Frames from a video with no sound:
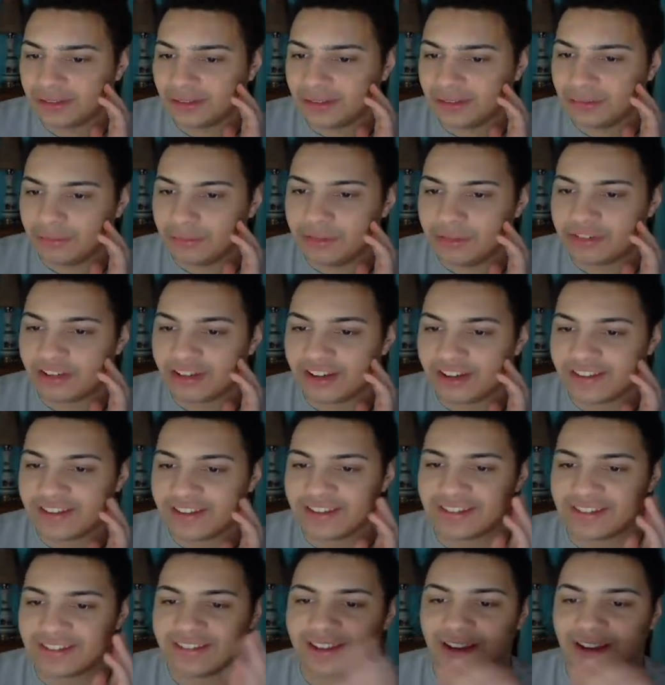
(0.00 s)
We saw
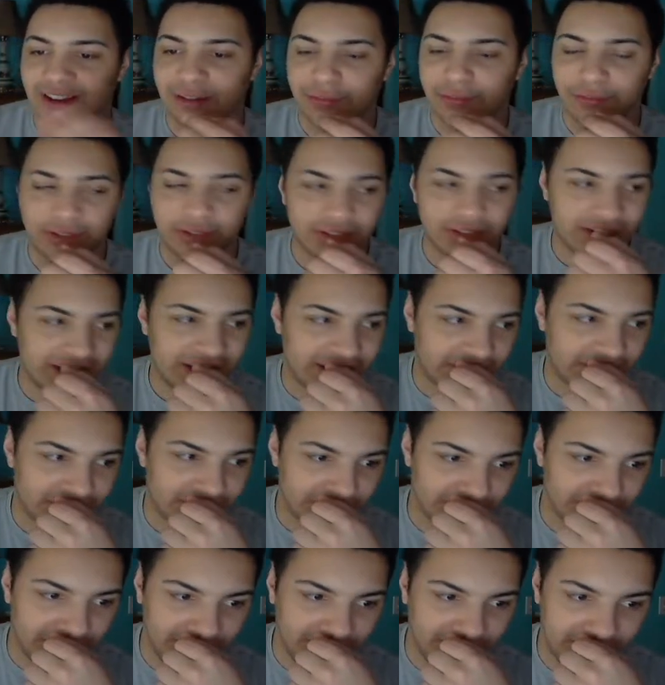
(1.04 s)
this stuff. We saw the
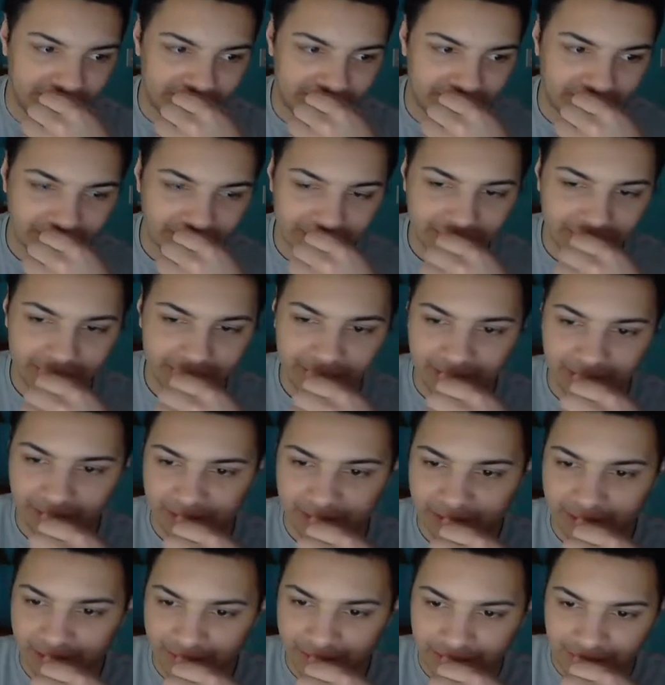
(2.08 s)
streets.
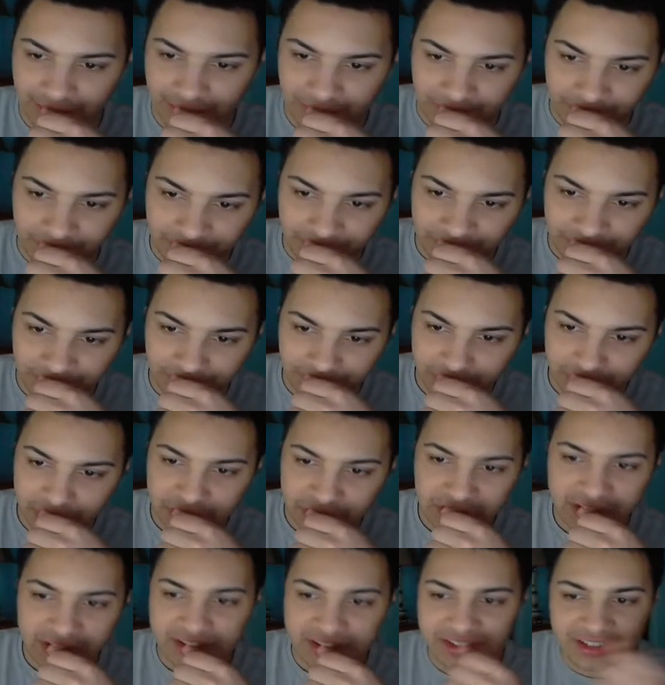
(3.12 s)
So
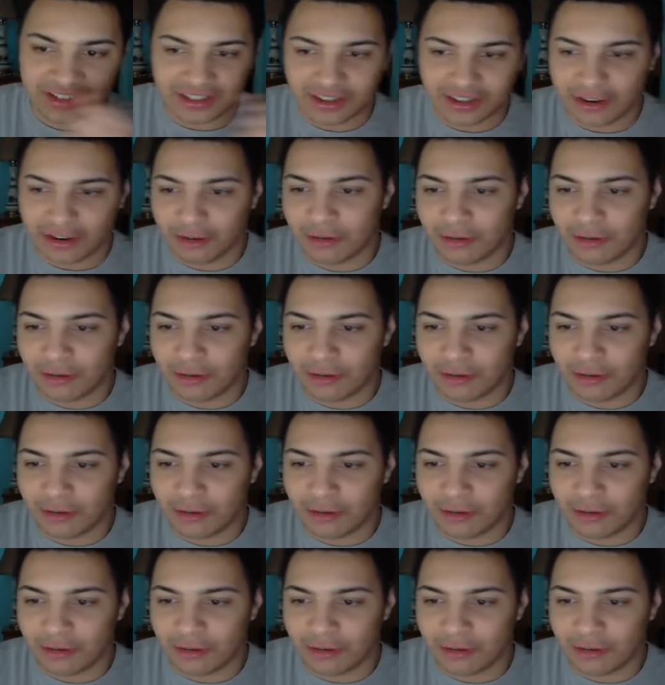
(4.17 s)
streets, you know,